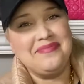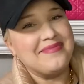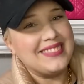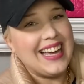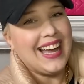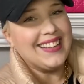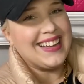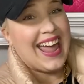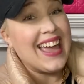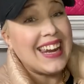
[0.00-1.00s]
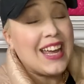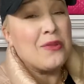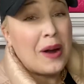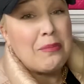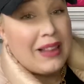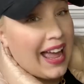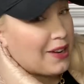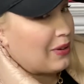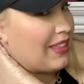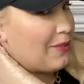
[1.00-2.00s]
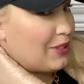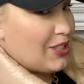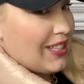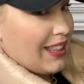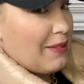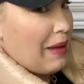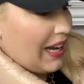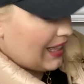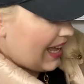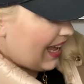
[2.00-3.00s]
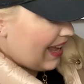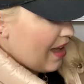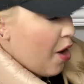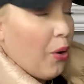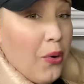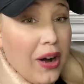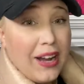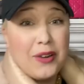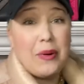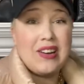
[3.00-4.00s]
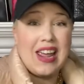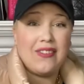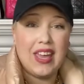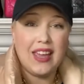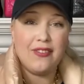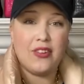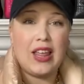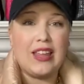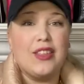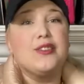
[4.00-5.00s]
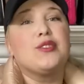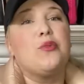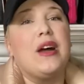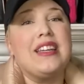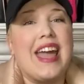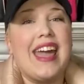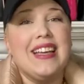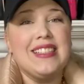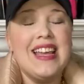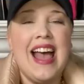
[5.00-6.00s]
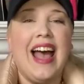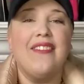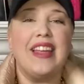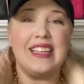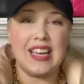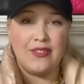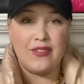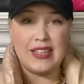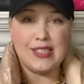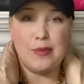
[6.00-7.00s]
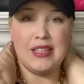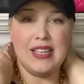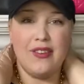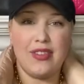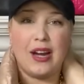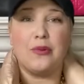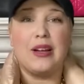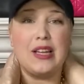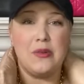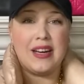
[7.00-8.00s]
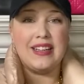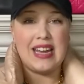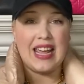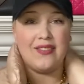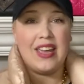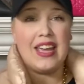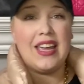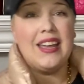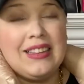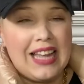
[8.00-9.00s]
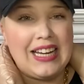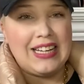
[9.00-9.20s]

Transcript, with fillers: Yeah. And I can wear black with it, which is like the main thing. Or I could wear navy for like those one days. I've like convinced myself that I really want a navy Lady